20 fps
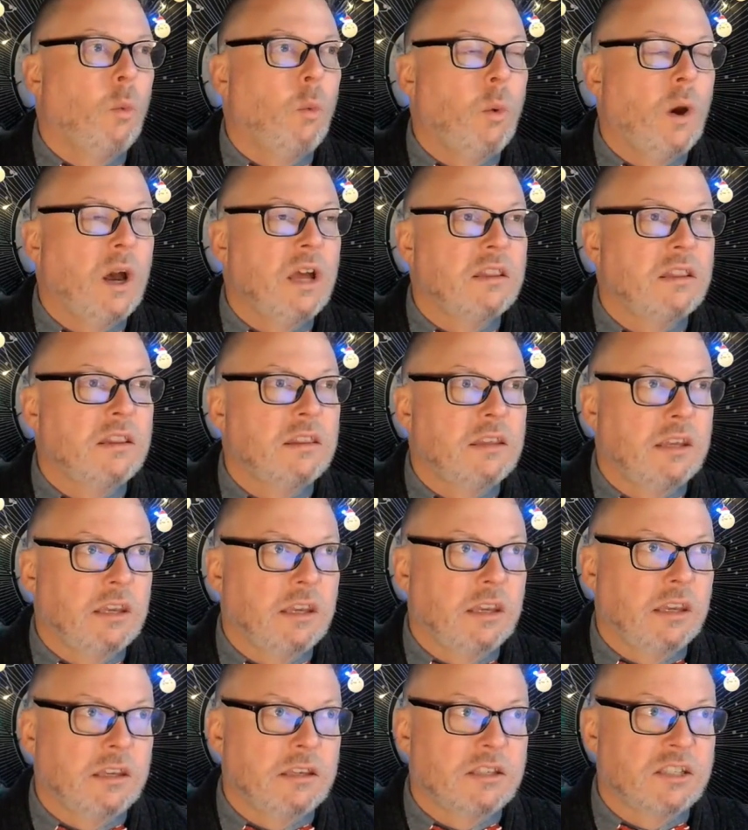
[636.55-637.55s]
what
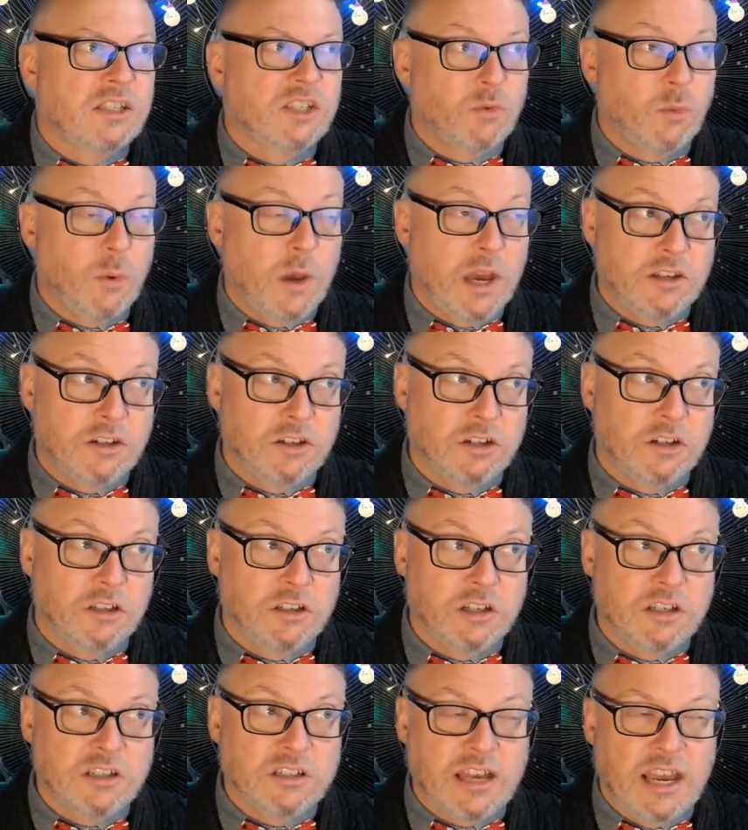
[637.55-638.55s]
the sweater
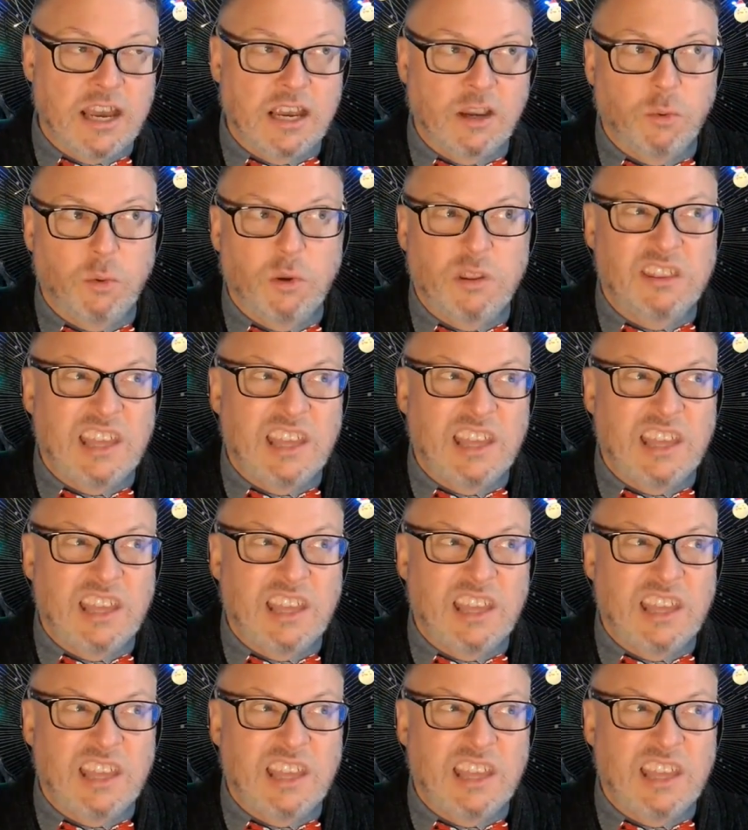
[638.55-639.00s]
looks like with